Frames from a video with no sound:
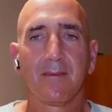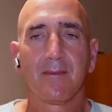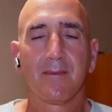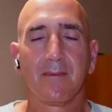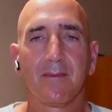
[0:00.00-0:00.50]

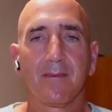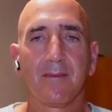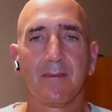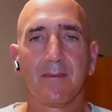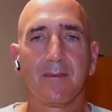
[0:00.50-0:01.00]

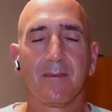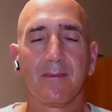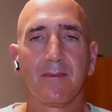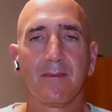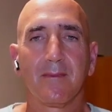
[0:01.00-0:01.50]

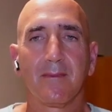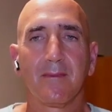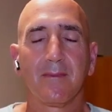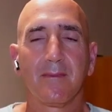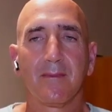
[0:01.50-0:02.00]

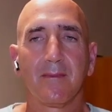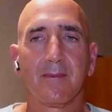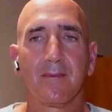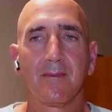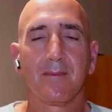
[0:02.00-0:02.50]

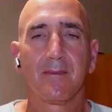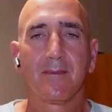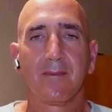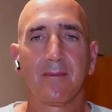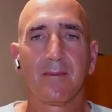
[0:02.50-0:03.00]

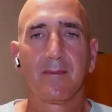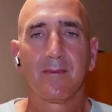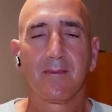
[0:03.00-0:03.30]
(silent)